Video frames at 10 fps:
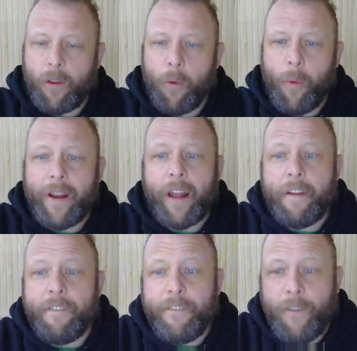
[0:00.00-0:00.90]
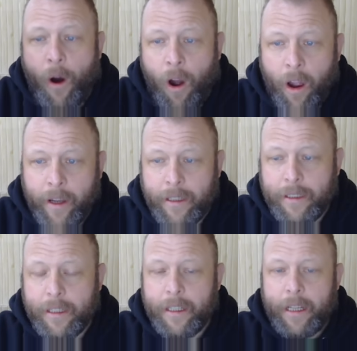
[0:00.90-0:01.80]
When they
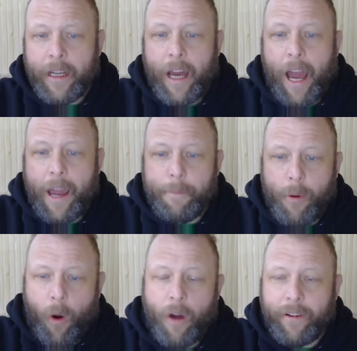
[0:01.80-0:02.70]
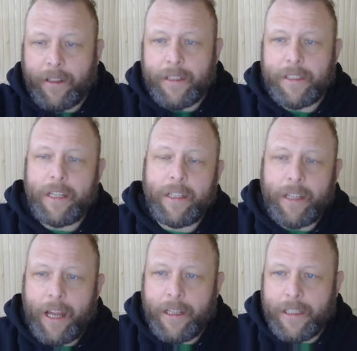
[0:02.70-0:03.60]
find a private listing,
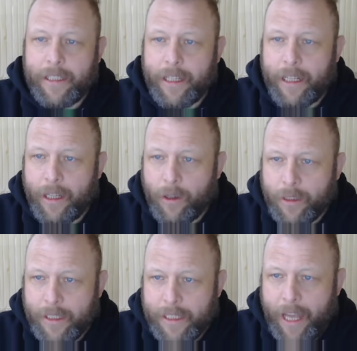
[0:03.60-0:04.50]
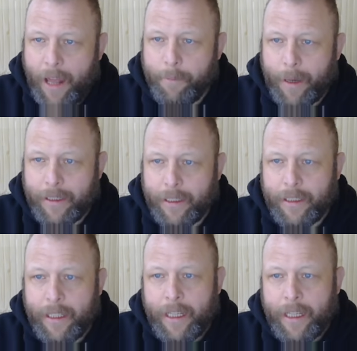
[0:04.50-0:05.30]
they just click on the scan button